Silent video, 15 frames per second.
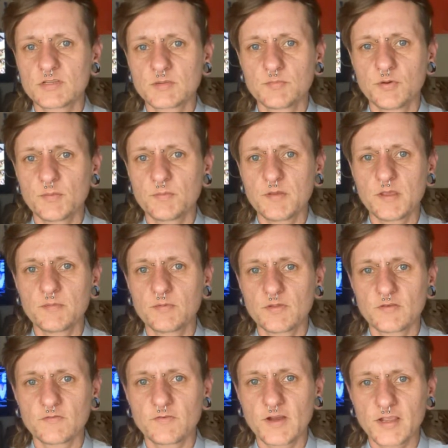to put people
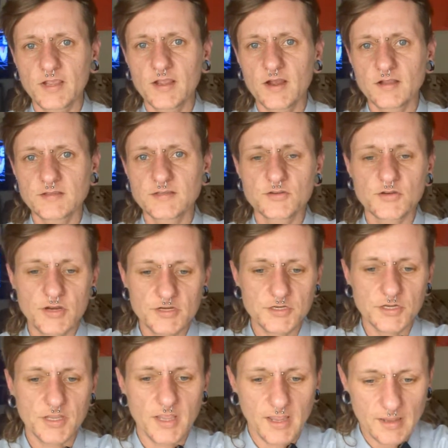in fucking
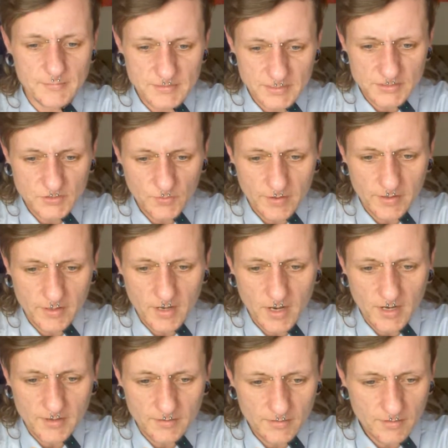concentration camps. I swear to God.